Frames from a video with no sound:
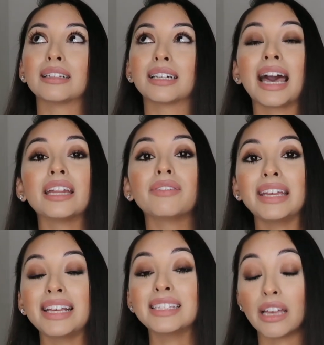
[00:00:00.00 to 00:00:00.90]
kind of
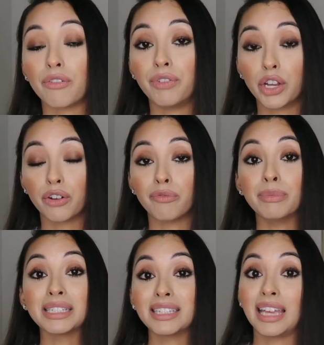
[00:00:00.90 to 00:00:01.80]
ease that fear of
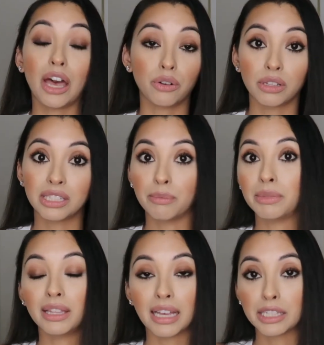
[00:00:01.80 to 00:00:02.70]
missing out on
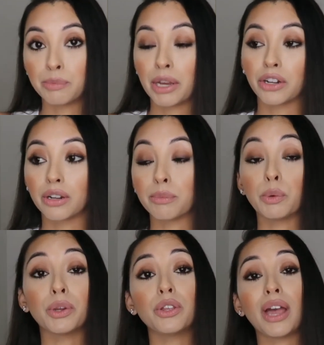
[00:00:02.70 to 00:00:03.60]
something that's better.
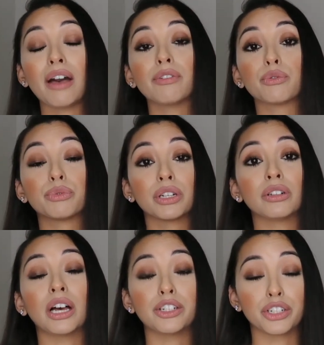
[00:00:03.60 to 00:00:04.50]
But when you have a
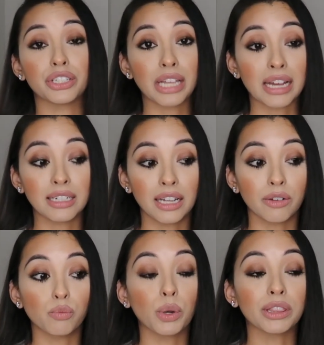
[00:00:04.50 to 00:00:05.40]
real understanding
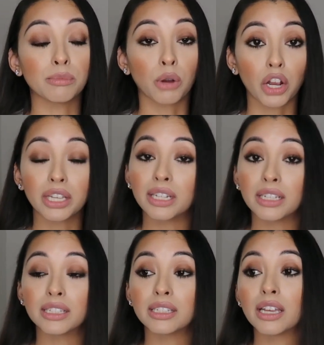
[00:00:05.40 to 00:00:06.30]
of what the market
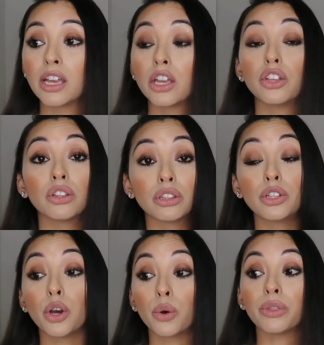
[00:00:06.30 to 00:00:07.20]
is, you'll
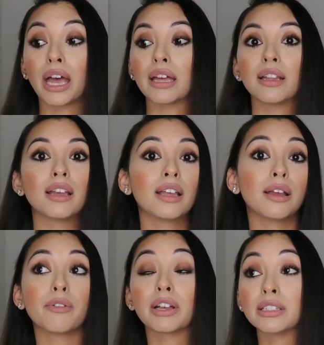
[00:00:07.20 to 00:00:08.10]
know that,
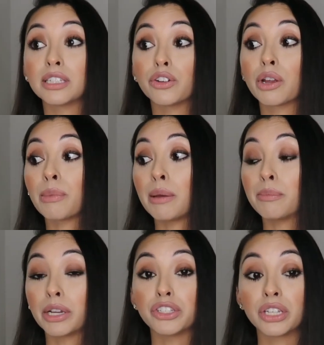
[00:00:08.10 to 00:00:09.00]
considering my
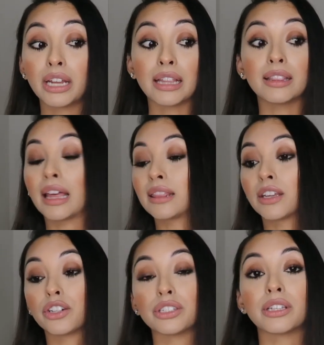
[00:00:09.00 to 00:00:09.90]
budget and that
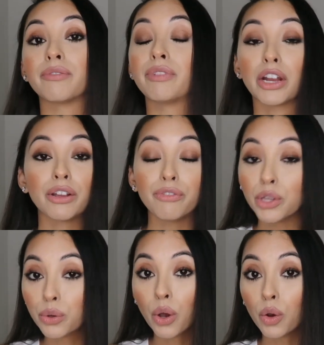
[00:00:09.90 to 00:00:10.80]
there's very
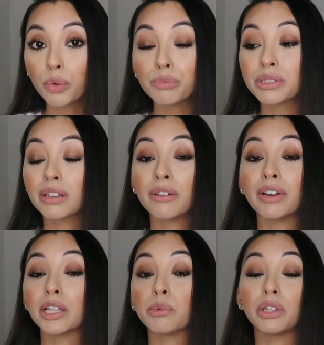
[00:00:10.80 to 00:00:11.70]
few homes
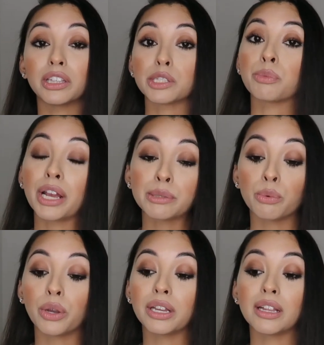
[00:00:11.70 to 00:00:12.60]
available in this price
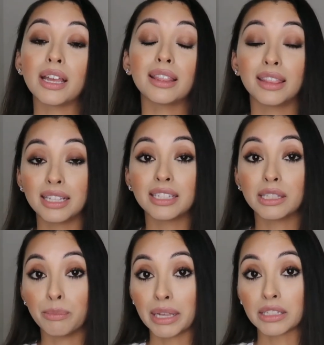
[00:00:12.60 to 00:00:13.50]
point, this is
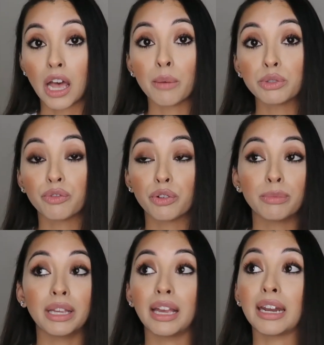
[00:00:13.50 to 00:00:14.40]
the best option for
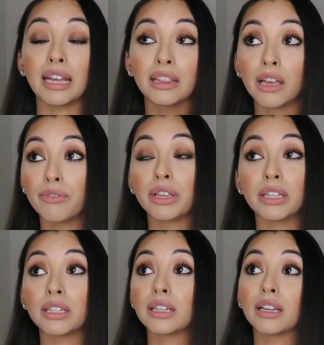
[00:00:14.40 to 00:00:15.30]
me, and I love it